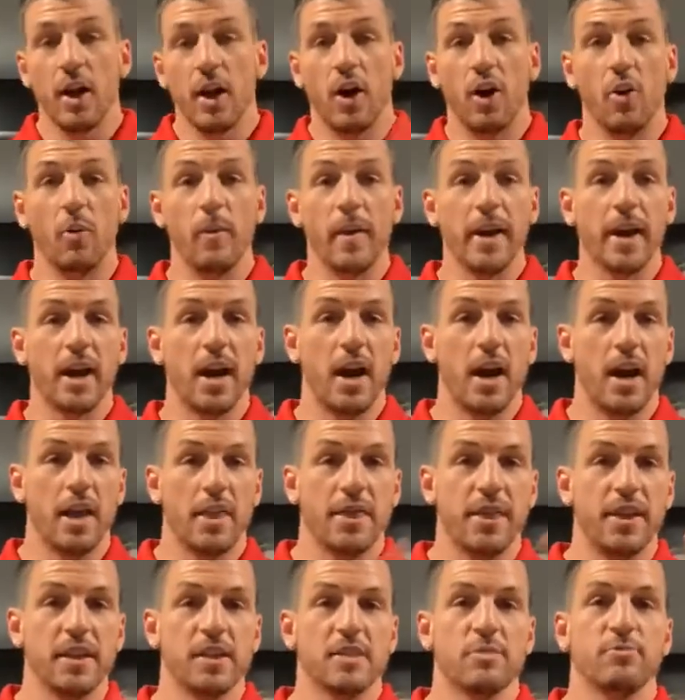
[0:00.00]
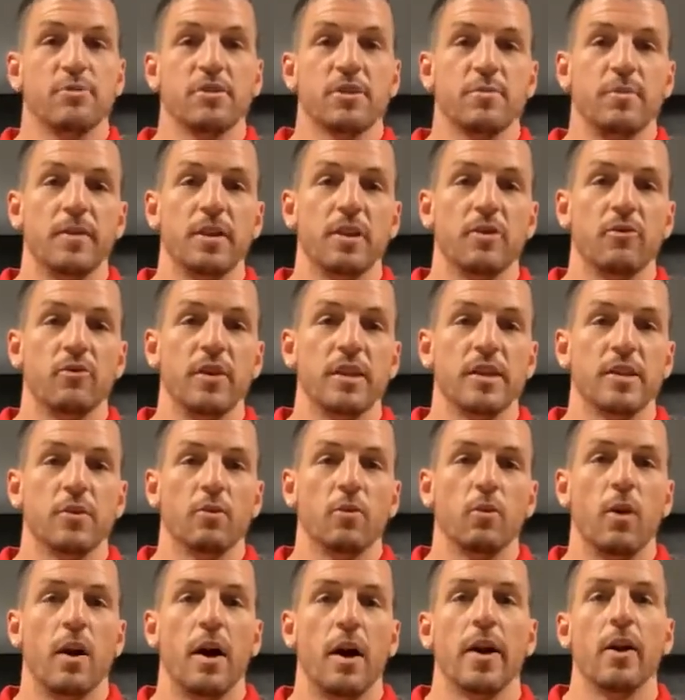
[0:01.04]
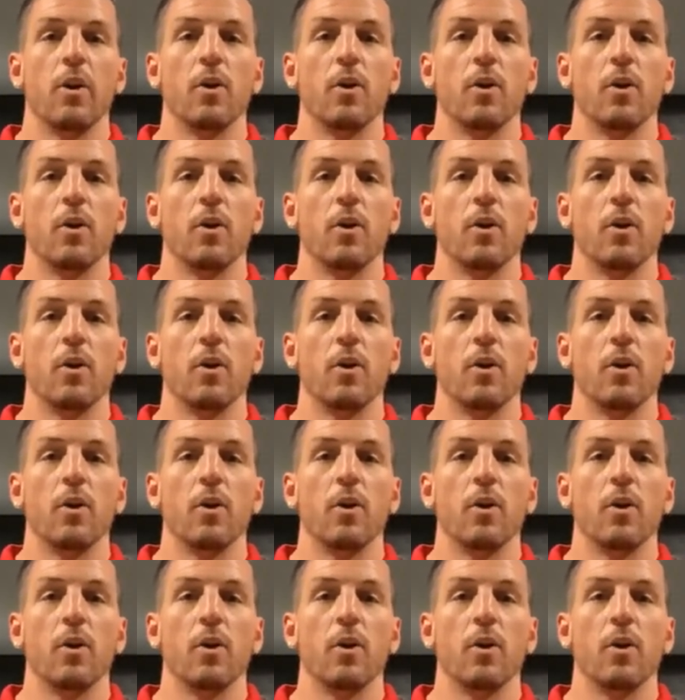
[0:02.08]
oh my God, this must be the reason why.